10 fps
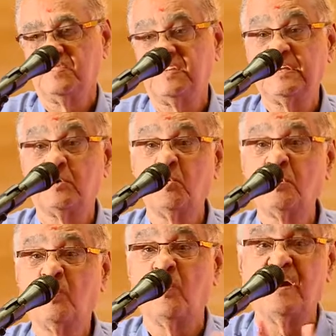There's a good
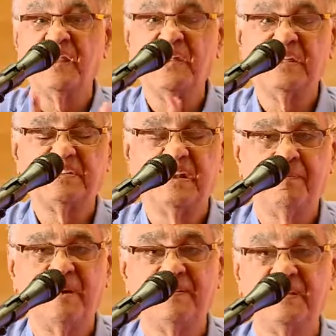
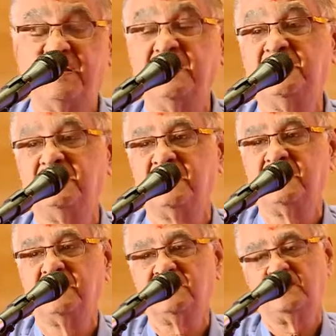coordination between the teacher
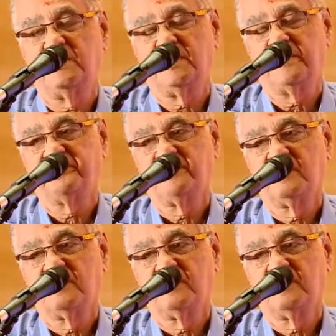and the student.